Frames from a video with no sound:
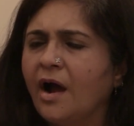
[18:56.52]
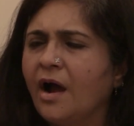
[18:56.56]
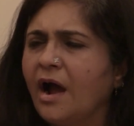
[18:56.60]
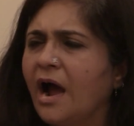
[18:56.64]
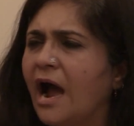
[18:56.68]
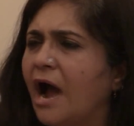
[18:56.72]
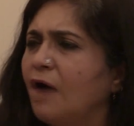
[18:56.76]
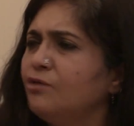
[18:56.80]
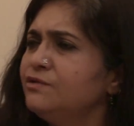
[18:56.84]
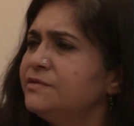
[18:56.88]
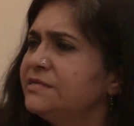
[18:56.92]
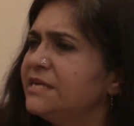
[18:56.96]

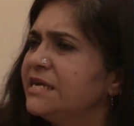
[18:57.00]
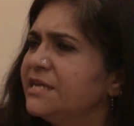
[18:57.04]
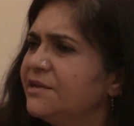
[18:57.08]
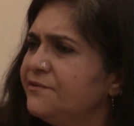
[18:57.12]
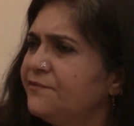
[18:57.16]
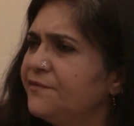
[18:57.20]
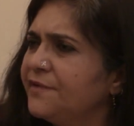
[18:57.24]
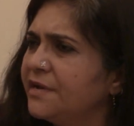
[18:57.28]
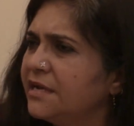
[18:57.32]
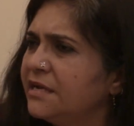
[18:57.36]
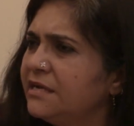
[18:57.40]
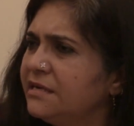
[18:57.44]
How
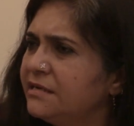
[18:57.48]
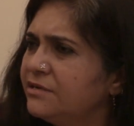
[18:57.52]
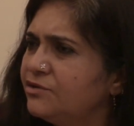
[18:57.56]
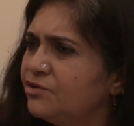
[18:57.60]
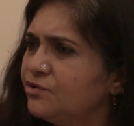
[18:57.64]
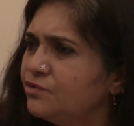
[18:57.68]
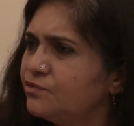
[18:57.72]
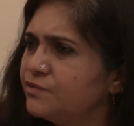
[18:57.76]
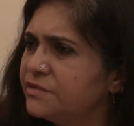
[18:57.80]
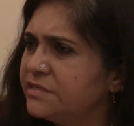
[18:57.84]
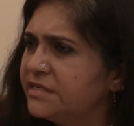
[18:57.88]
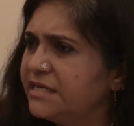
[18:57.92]
significant do
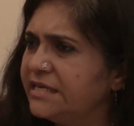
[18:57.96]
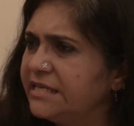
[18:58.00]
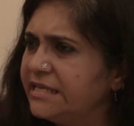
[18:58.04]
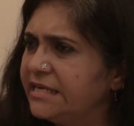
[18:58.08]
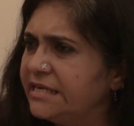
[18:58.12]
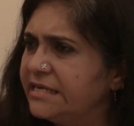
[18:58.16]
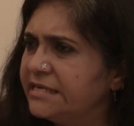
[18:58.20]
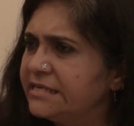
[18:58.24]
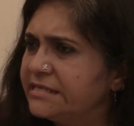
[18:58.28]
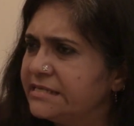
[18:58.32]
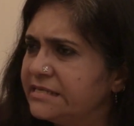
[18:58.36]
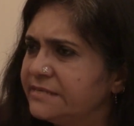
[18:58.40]
you see
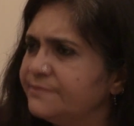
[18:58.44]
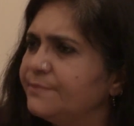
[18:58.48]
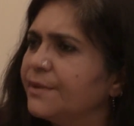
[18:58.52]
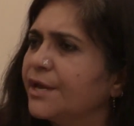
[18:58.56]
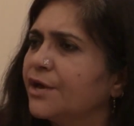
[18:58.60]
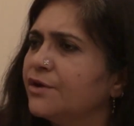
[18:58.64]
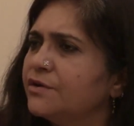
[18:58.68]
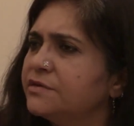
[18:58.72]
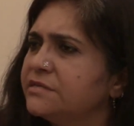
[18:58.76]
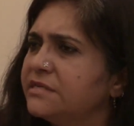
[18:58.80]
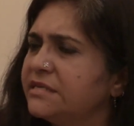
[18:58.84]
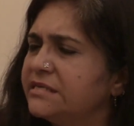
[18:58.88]
these?
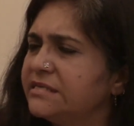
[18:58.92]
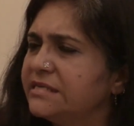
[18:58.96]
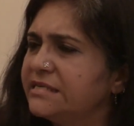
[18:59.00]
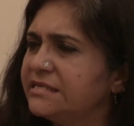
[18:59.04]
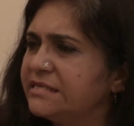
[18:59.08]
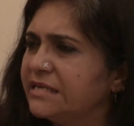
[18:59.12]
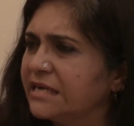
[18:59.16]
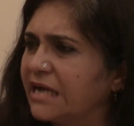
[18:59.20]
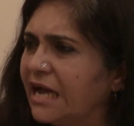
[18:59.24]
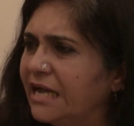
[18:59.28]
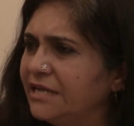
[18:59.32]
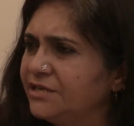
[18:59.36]
Because this is
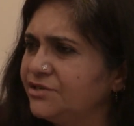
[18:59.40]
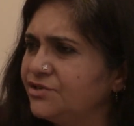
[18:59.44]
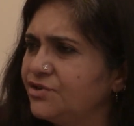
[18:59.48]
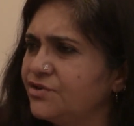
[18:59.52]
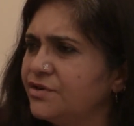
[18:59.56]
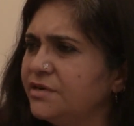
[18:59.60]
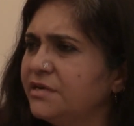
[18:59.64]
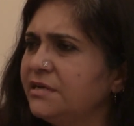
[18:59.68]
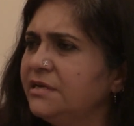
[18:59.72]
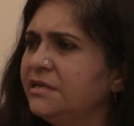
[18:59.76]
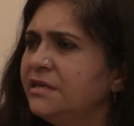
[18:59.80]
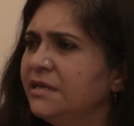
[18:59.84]
the
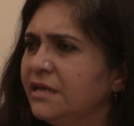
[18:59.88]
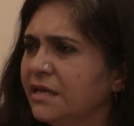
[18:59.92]
cultural